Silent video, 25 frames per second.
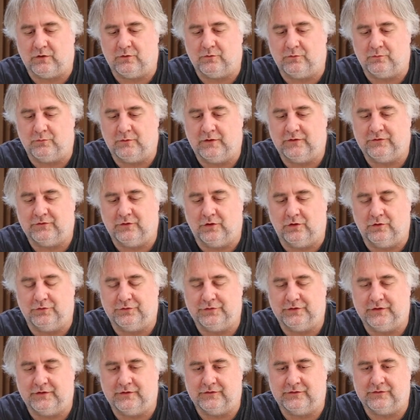
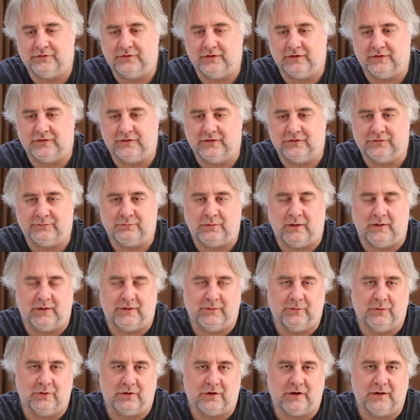Result is that this
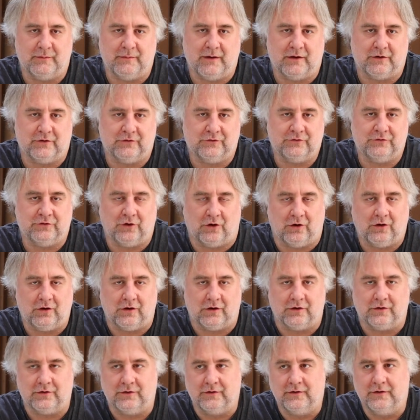probably won't come out as dark,
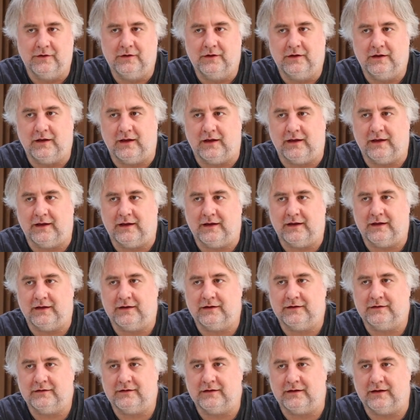
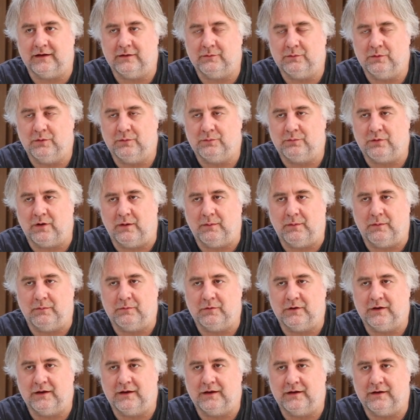and it will
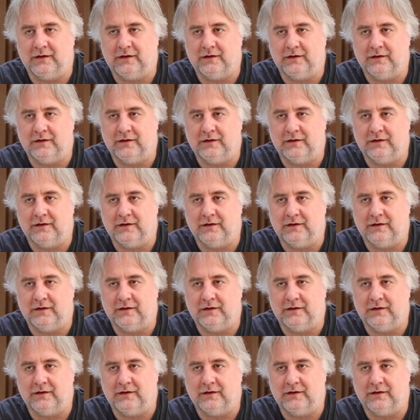probably